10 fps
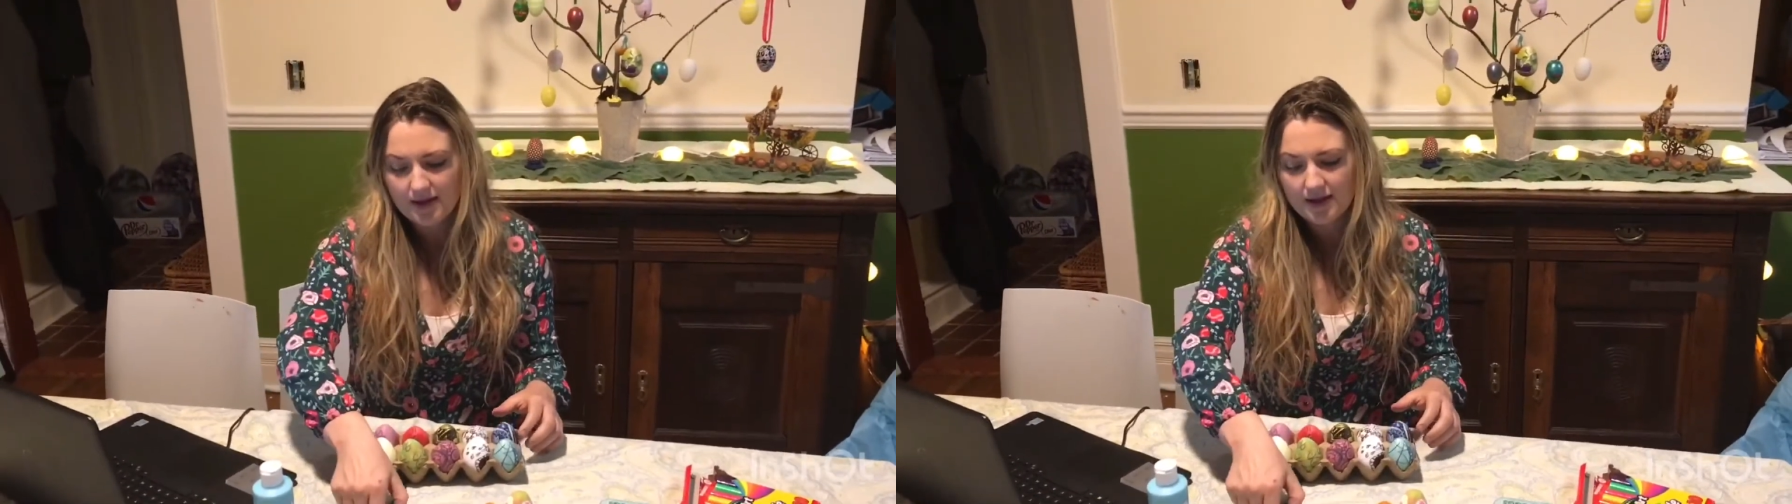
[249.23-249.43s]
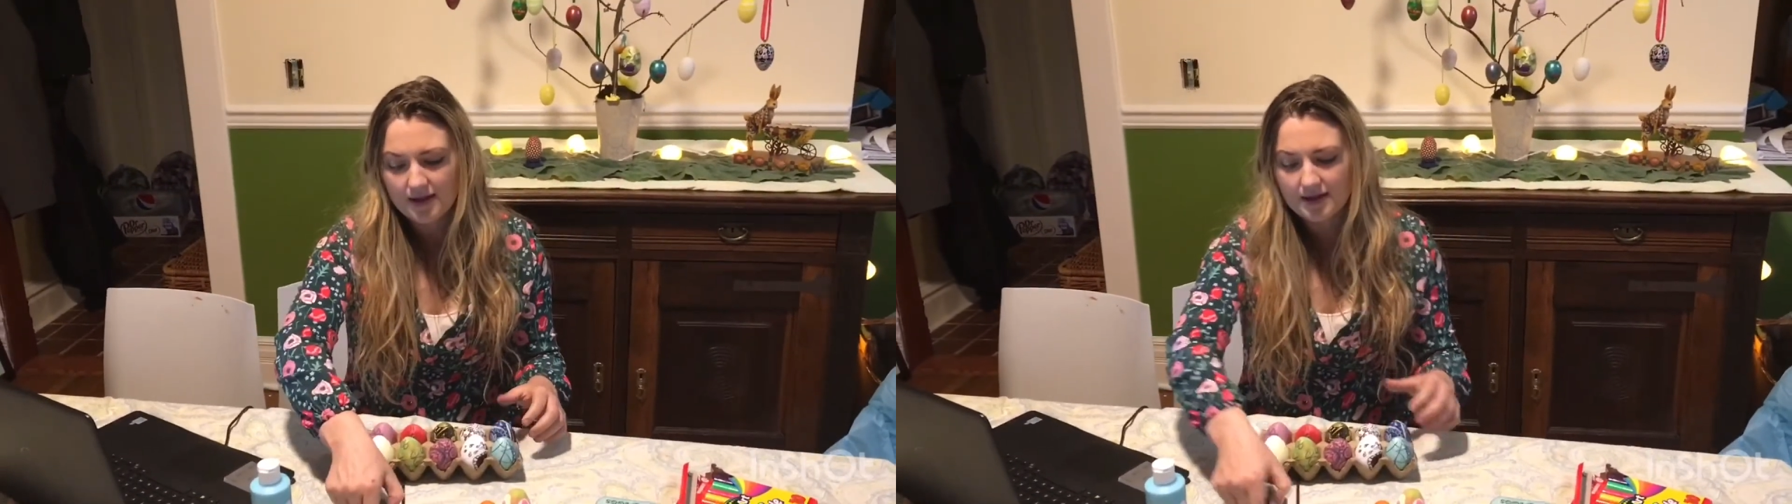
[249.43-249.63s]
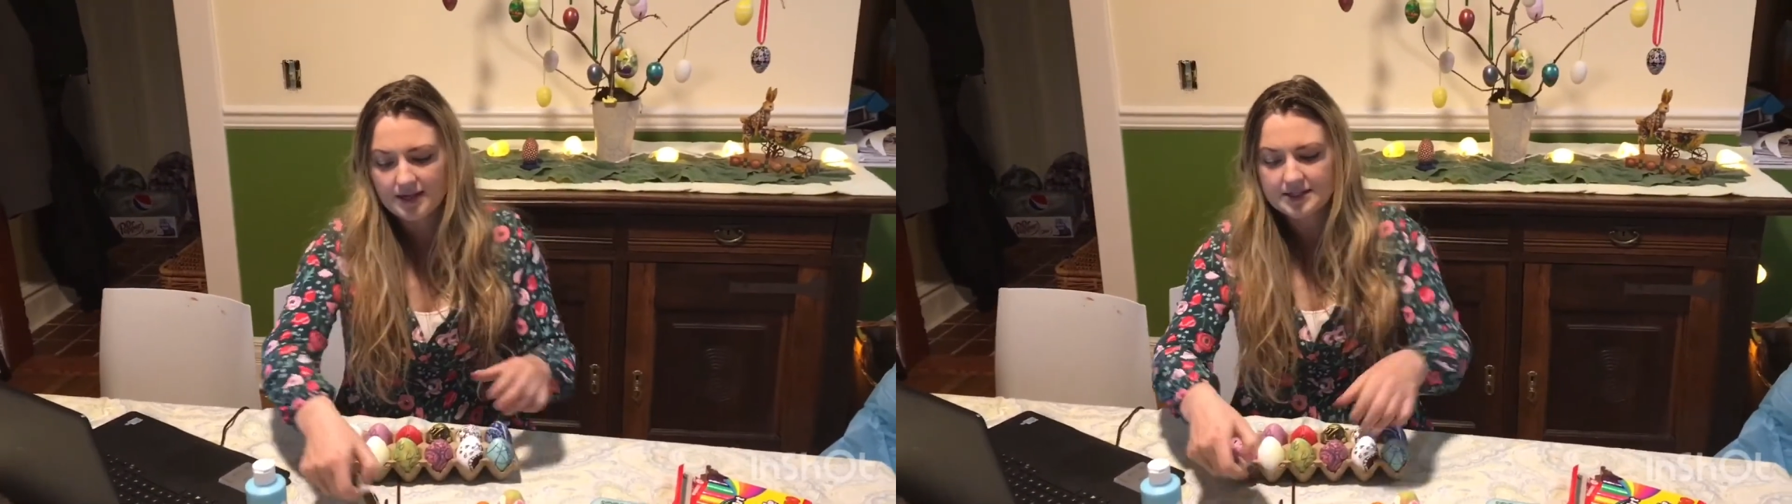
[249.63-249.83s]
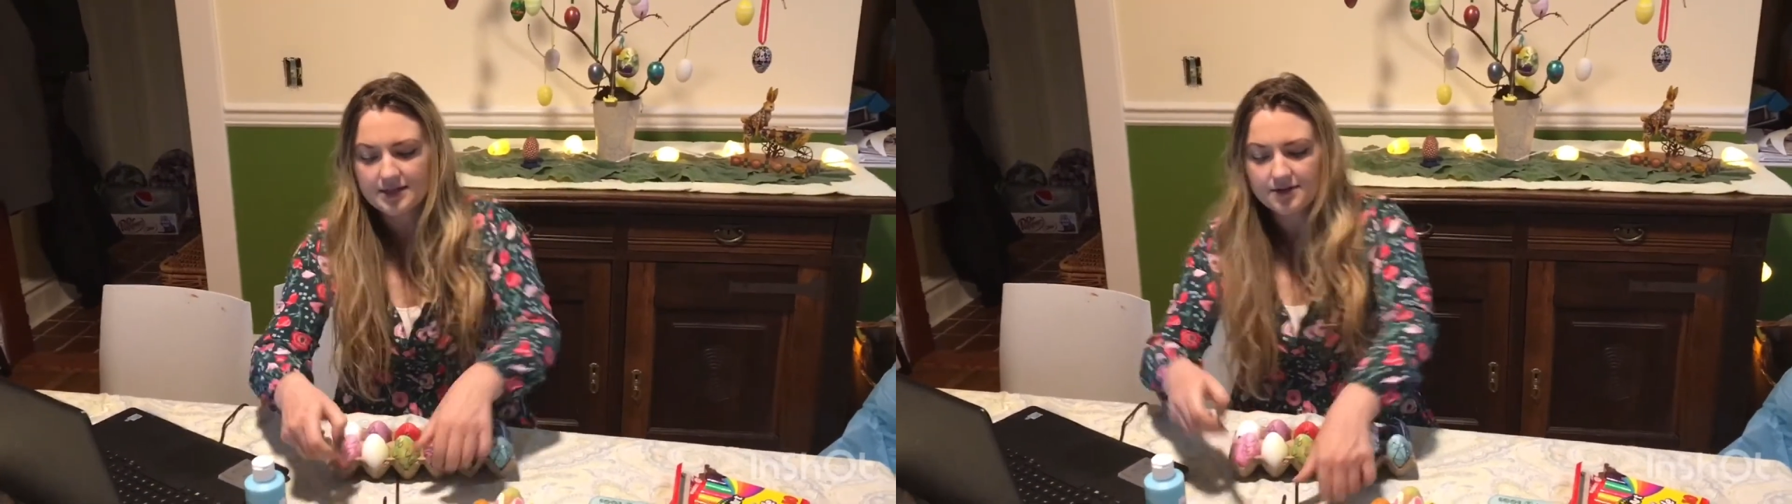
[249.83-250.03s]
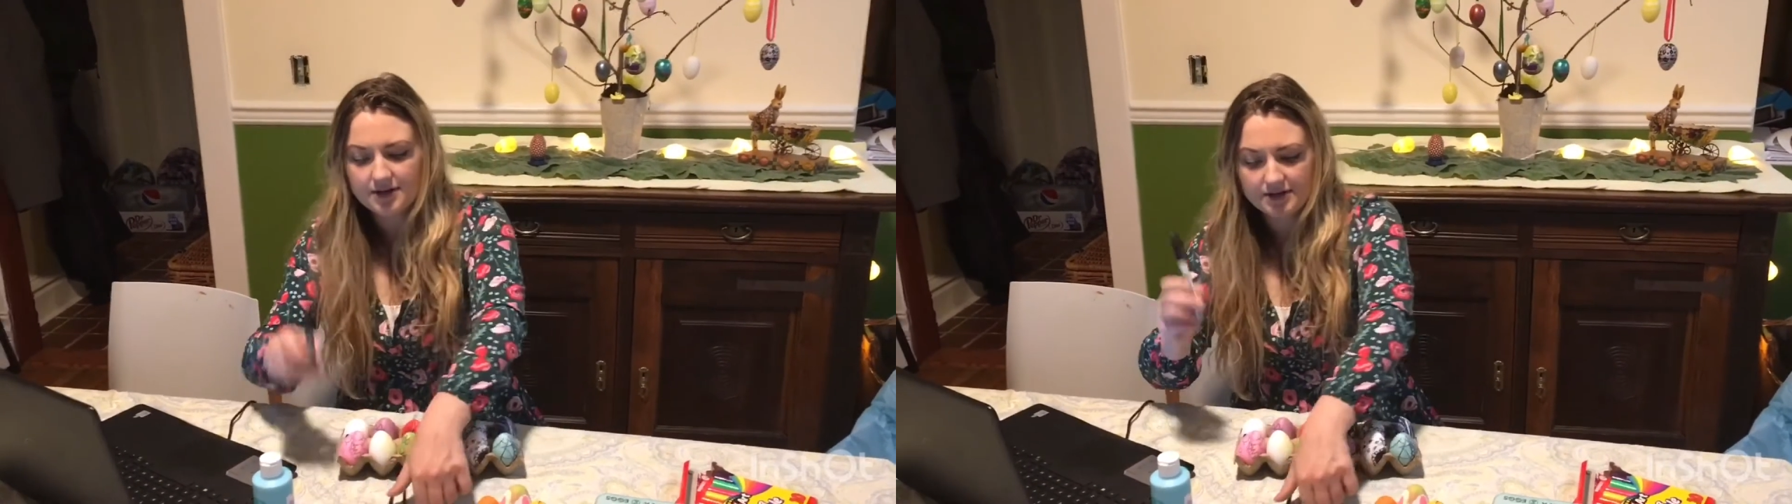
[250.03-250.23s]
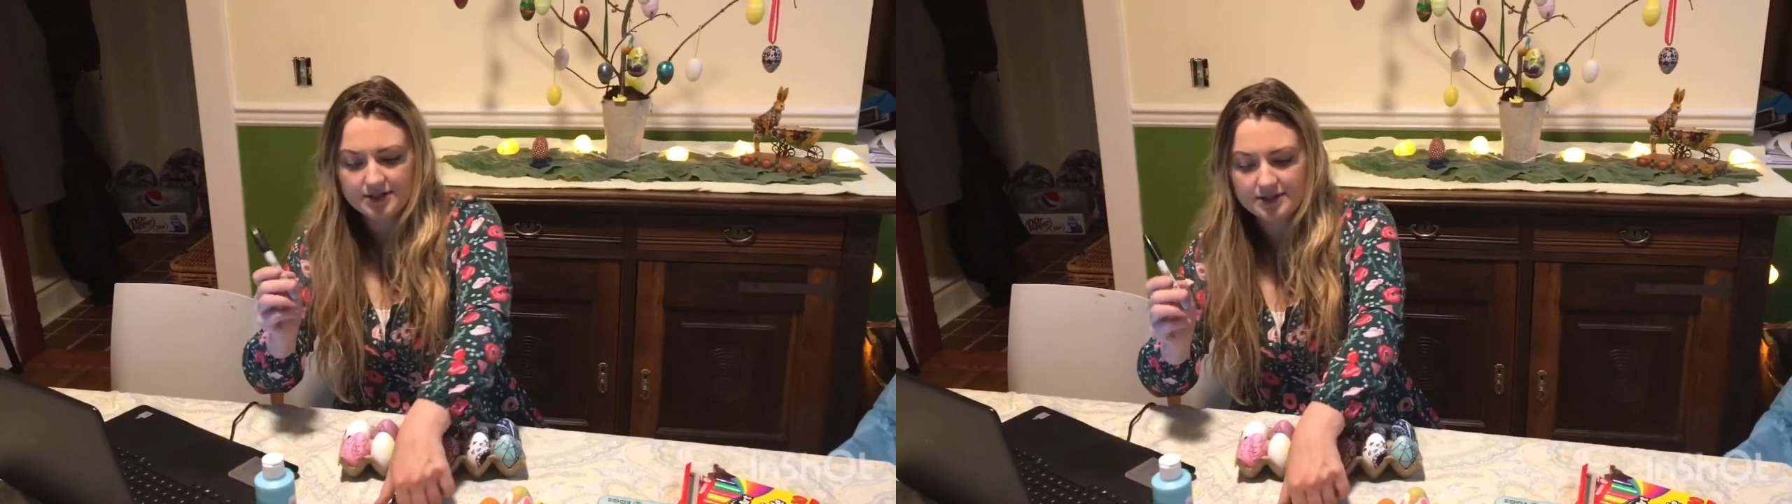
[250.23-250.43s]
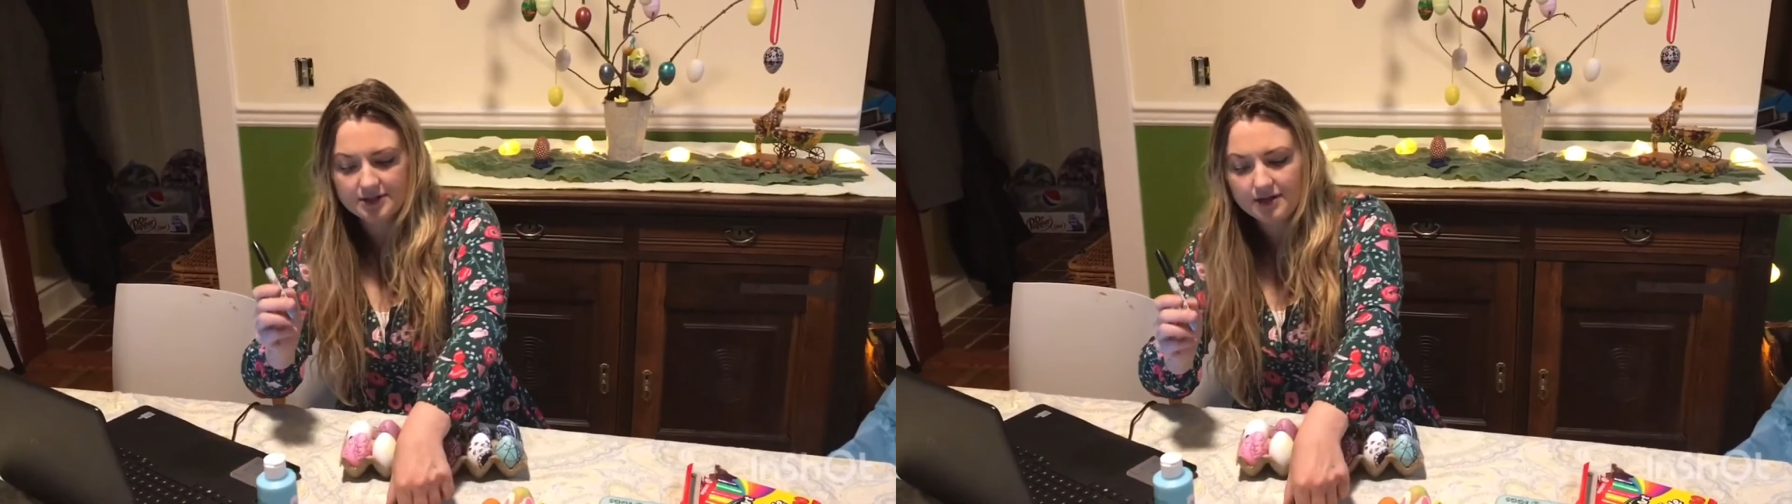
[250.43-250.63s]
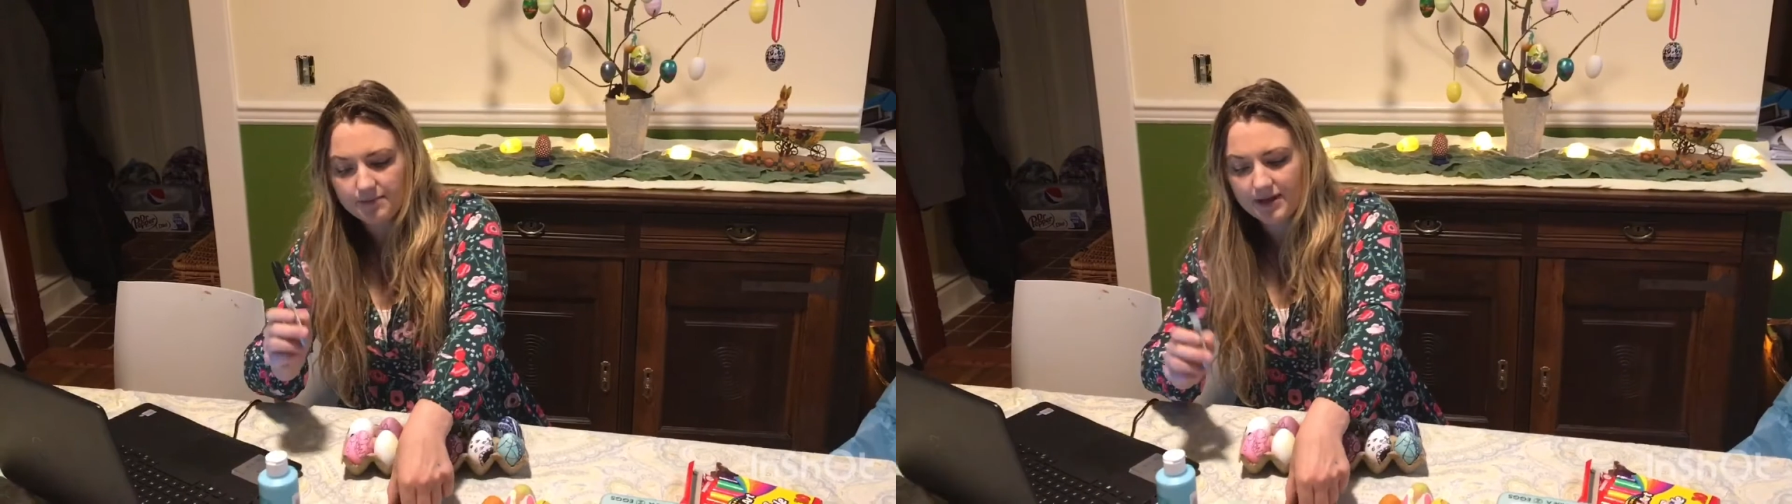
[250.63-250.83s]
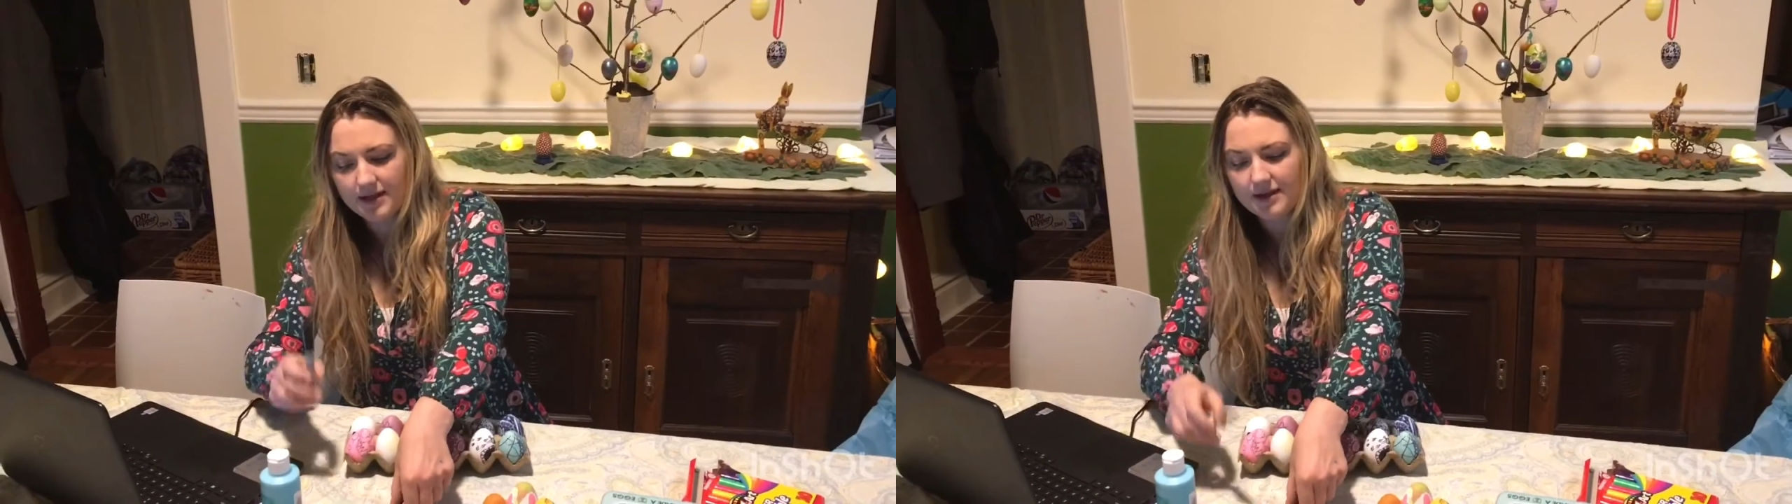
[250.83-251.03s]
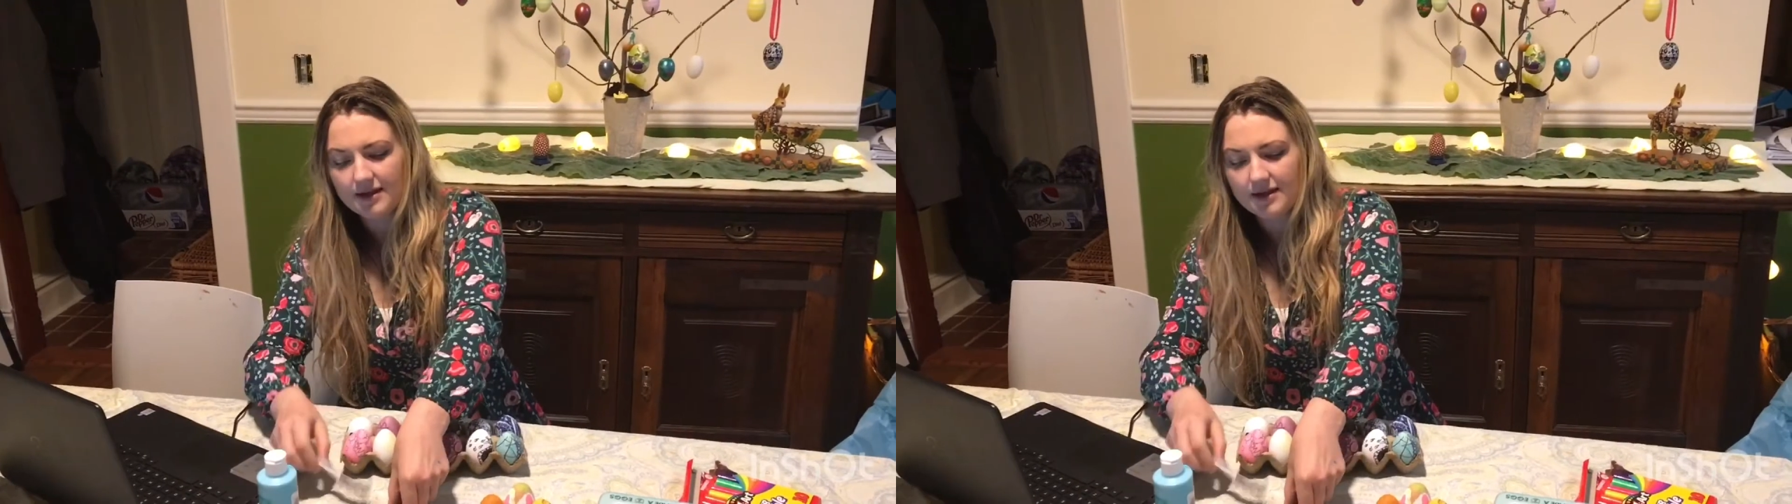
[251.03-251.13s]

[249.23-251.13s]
Like I said, you can use a Sharpie.